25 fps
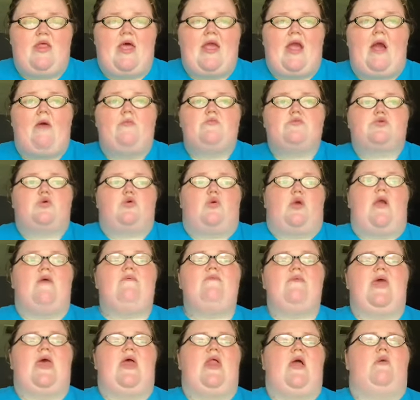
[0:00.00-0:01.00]
Like, I was
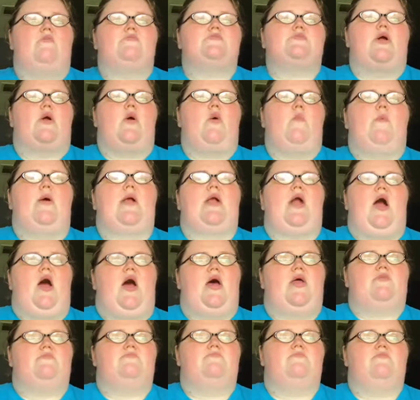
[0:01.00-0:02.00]
craving it. I was like, oh, my
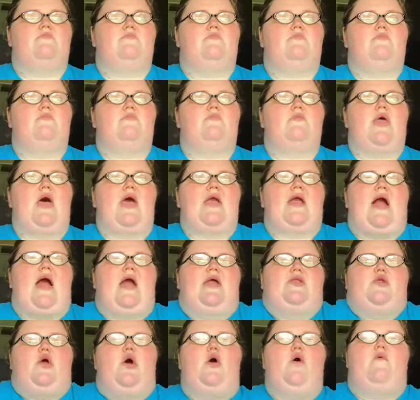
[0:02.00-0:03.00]
God. Like,
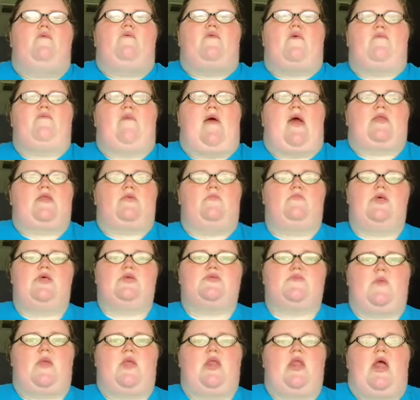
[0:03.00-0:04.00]
I know for a fact I'm
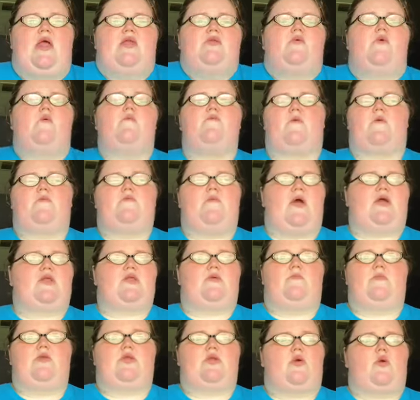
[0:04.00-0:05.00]
lesbian. I know for a
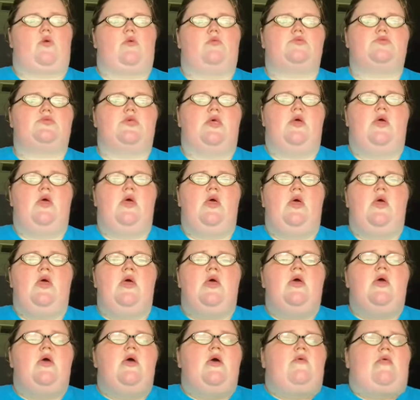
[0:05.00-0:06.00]
fact I'm into girls.
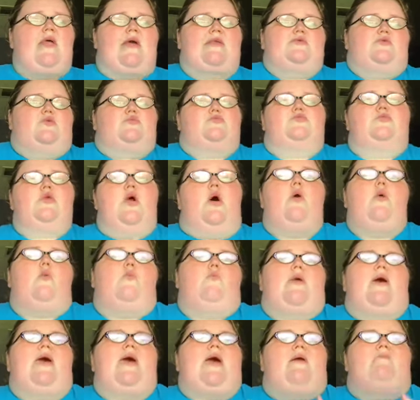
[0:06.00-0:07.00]
Like, there's no
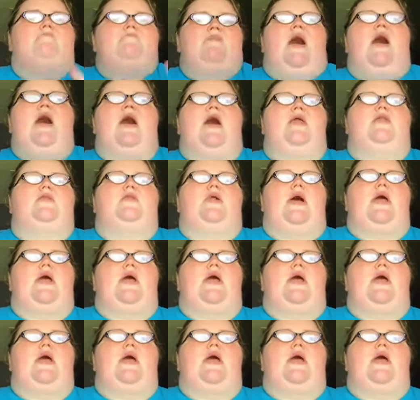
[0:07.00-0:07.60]
way I'm not.